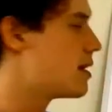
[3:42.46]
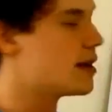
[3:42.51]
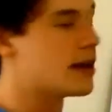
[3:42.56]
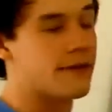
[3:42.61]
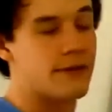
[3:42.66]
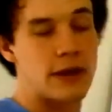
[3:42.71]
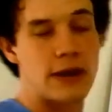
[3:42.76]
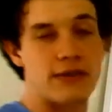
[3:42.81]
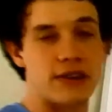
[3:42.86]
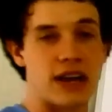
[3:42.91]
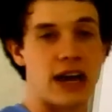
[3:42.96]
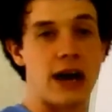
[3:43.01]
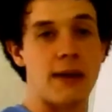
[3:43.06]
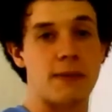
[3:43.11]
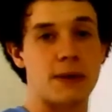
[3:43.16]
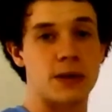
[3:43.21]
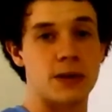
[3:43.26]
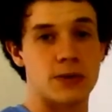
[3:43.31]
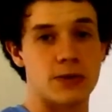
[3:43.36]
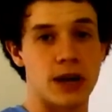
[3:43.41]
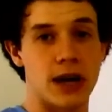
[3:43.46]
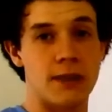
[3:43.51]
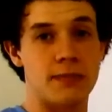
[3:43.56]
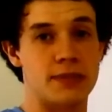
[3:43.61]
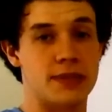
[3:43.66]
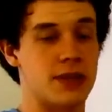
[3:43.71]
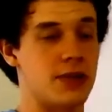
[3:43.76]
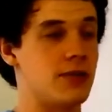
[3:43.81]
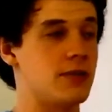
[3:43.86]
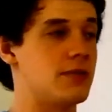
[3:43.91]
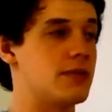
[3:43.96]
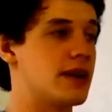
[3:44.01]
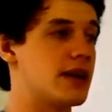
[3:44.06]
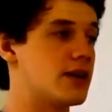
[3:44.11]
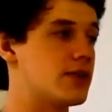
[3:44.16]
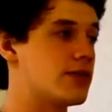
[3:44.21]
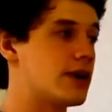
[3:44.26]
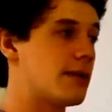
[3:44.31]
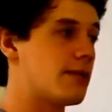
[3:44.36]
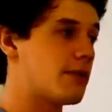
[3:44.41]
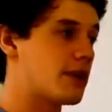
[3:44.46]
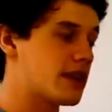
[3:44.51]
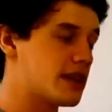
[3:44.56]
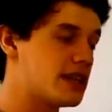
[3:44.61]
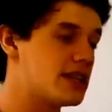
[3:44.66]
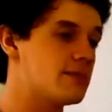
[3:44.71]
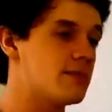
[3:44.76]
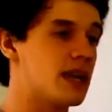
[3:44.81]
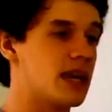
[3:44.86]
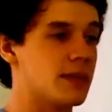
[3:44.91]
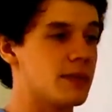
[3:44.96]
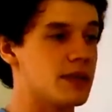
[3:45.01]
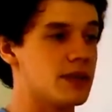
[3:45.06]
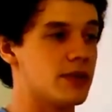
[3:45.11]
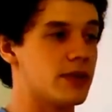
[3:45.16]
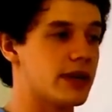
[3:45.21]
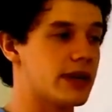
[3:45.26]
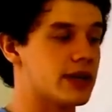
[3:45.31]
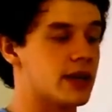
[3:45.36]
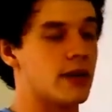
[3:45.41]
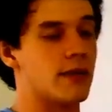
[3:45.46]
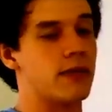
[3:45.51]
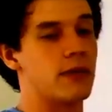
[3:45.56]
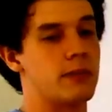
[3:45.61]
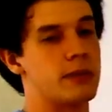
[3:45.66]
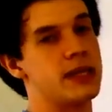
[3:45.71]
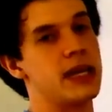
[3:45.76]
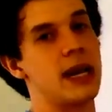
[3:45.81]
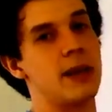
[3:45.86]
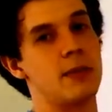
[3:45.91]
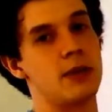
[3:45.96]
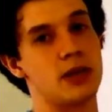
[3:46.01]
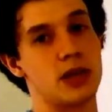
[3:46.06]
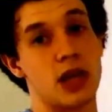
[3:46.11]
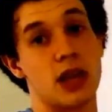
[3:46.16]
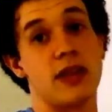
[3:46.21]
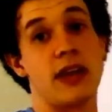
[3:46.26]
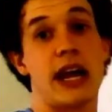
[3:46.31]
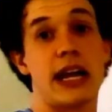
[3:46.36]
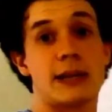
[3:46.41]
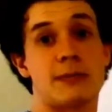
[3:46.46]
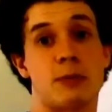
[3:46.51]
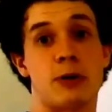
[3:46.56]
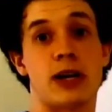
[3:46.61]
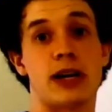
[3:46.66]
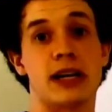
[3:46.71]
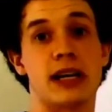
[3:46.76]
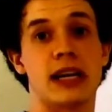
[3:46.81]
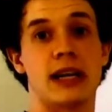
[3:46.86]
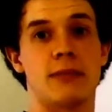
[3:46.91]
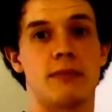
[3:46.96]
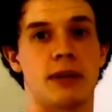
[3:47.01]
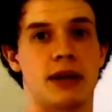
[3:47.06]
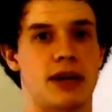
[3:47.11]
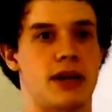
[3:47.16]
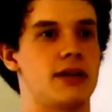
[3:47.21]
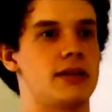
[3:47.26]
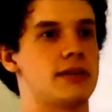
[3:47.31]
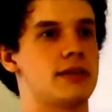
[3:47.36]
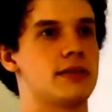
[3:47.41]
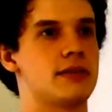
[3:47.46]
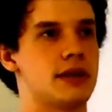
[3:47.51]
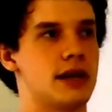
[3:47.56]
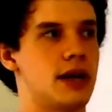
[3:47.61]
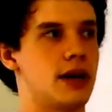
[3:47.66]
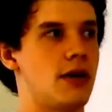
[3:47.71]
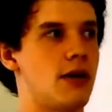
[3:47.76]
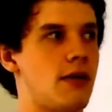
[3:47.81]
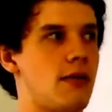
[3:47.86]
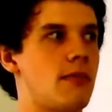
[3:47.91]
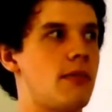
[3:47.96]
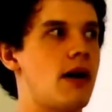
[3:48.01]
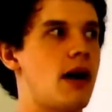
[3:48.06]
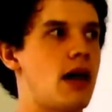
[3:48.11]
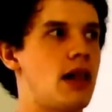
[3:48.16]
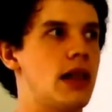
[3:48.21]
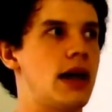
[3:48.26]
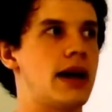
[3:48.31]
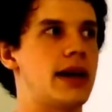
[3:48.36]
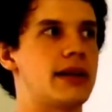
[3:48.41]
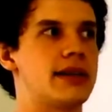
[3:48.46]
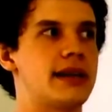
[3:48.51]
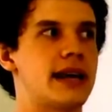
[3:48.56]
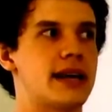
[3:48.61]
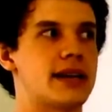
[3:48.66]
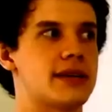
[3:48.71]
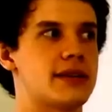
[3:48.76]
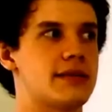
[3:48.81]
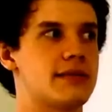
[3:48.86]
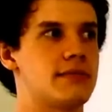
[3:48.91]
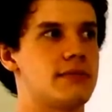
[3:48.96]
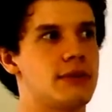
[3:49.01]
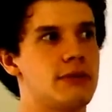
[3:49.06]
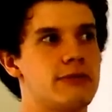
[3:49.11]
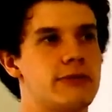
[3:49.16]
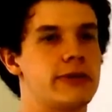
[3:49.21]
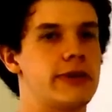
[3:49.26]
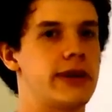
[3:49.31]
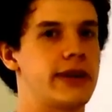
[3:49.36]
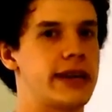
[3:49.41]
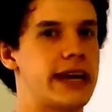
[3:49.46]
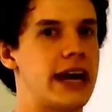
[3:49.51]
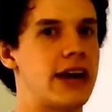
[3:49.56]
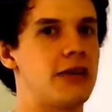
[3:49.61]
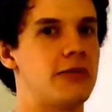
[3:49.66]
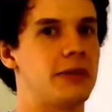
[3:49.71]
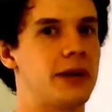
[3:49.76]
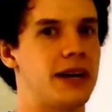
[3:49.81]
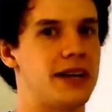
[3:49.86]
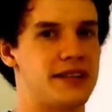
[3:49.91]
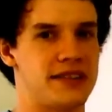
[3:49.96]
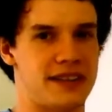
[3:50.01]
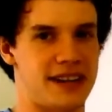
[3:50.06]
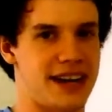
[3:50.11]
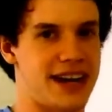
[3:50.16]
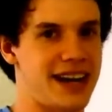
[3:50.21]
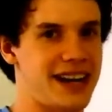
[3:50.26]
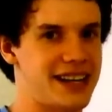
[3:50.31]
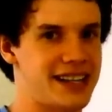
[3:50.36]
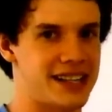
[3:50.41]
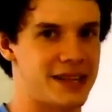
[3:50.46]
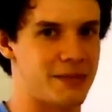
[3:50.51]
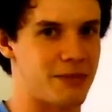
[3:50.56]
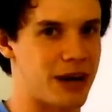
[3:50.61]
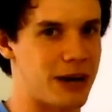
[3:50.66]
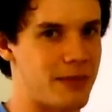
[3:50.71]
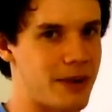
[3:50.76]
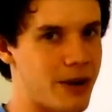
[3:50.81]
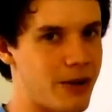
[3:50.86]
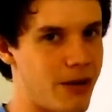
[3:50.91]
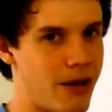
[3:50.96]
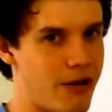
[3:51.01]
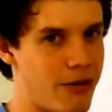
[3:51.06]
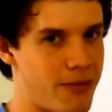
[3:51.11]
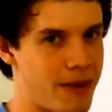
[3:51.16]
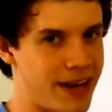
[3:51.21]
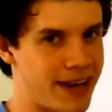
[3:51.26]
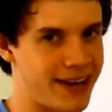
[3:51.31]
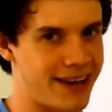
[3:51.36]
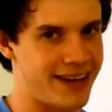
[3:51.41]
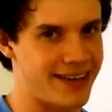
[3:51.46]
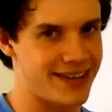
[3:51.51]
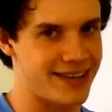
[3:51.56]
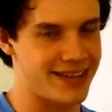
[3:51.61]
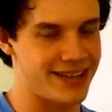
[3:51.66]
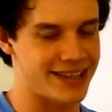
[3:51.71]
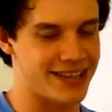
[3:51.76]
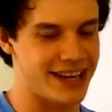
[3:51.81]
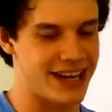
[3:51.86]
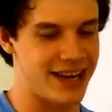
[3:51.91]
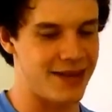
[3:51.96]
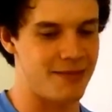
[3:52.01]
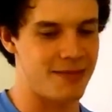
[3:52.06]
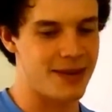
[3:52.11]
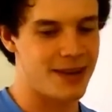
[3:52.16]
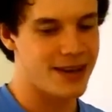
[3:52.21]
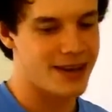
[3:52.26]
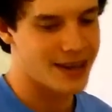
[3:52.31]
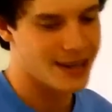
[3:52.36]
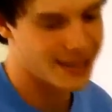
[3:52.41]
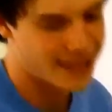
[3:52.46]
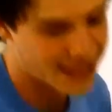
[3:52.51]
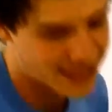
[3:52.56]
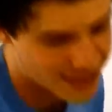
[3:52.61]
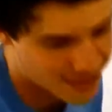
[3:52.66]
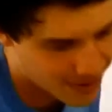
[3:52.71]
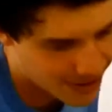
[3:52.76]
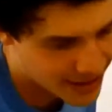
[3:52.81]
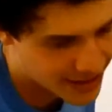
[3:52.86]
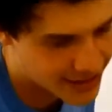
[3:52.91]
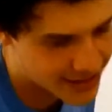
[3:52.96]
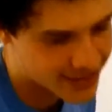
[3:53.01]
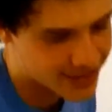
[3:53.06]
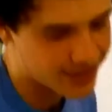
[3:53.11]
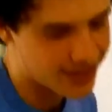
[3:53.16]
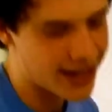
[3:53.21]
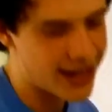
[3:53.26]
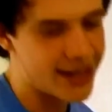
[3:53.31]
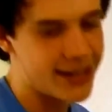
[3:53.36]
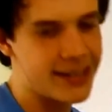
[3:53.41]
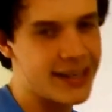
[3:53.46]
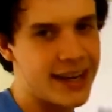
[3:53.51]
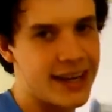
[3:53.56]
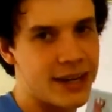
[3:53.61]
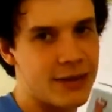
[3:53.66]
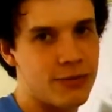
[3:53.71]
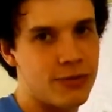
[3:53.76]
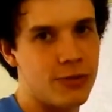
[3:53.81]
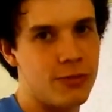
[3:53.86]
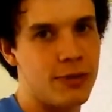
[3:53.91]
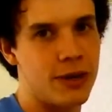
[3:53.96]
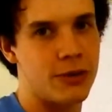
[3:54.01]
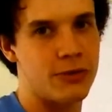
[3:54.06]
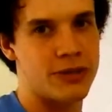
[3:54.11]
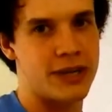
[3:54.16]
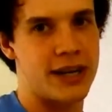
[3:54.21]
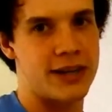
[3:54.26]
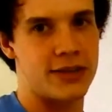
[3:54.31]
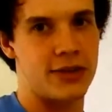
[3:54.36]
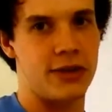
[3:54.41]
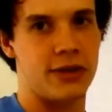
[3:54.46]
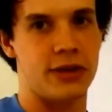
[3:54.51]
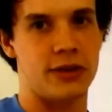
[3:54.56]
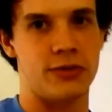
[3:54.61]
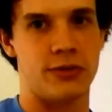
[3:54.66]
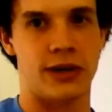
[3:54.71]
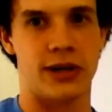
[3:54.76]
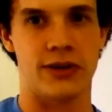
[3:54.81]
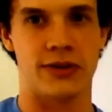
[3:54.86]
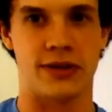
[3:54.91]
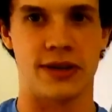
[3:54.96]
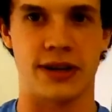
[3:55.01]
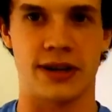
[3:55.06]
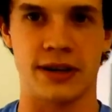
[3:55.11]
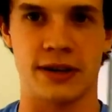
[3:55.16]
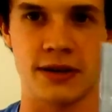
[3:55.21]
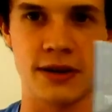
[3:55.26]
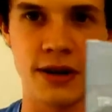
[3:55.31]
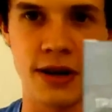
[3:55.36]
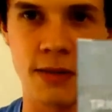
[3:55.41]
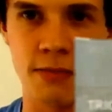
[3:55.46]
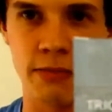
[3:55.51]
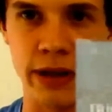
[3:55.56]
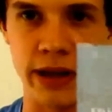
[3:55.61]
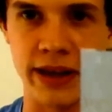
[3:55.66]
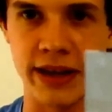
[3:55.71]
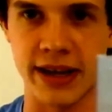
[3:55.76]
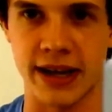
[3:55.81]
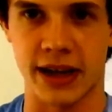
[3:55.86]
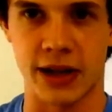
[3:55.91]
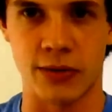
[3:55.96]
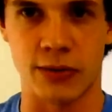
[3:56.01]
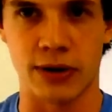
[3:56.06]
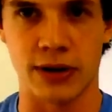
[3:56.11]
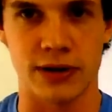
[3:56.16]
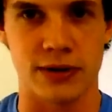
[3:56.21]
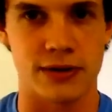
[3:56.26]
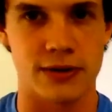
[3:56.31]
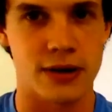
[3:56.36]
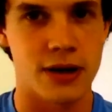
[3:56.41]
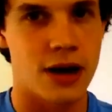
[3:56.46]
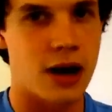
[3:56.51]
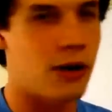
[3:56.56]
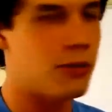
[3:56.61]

If you have a copy in your drop zone, and you drop one of these babies, you get to unflip the damage. That's pretty neat, because, a lot of decks use a lot of counterblast. Hey, it's the primary way we pay costs in this game. It says it right in this little handy-dandy rulebook, which has all the triggers on it. Play the yellow ones.